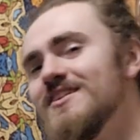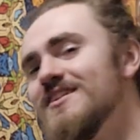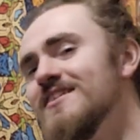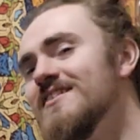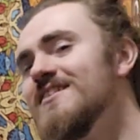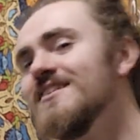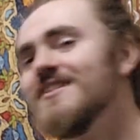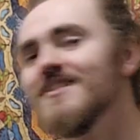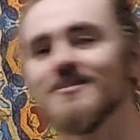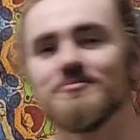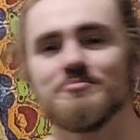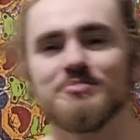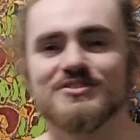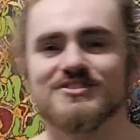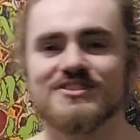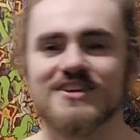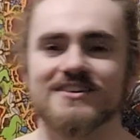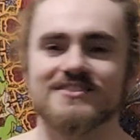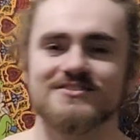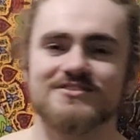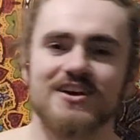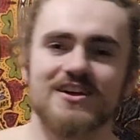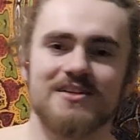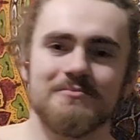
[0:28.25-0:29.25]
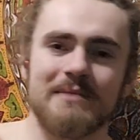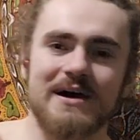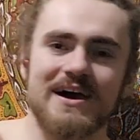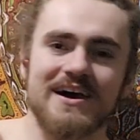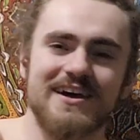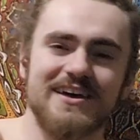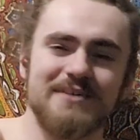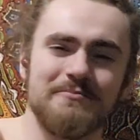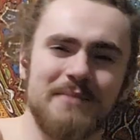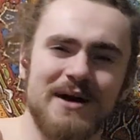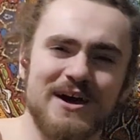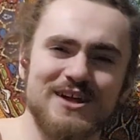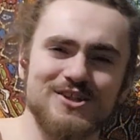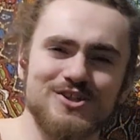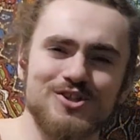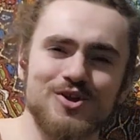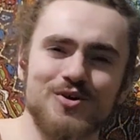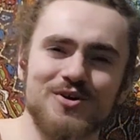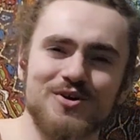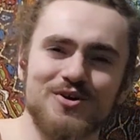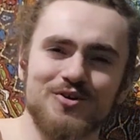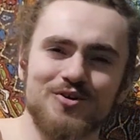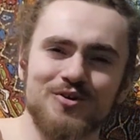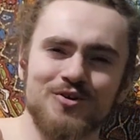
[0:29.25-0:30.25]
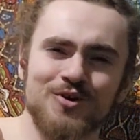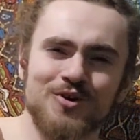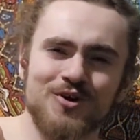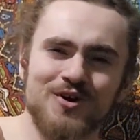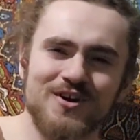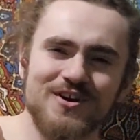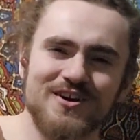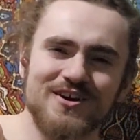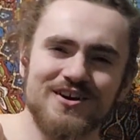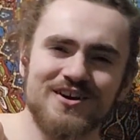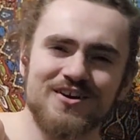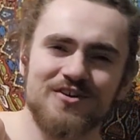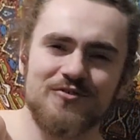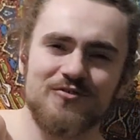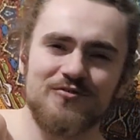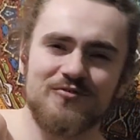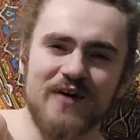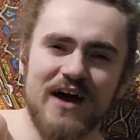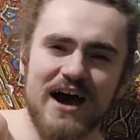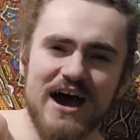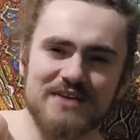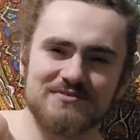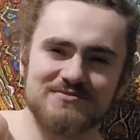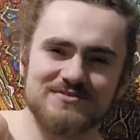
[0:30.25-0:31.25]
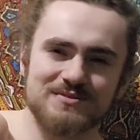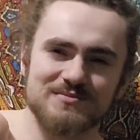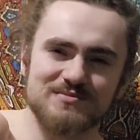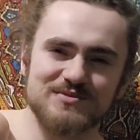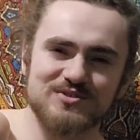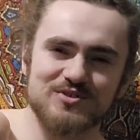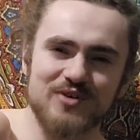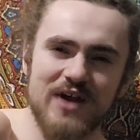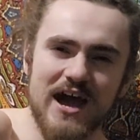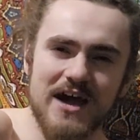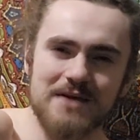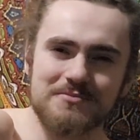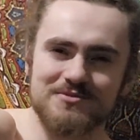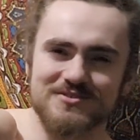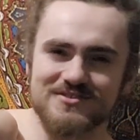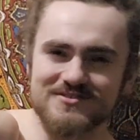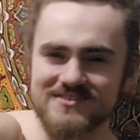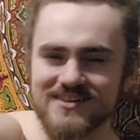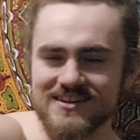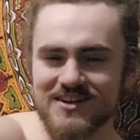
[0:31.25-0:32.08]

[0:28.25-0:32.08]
Appreciate y'all, my, my loyal five subscribers.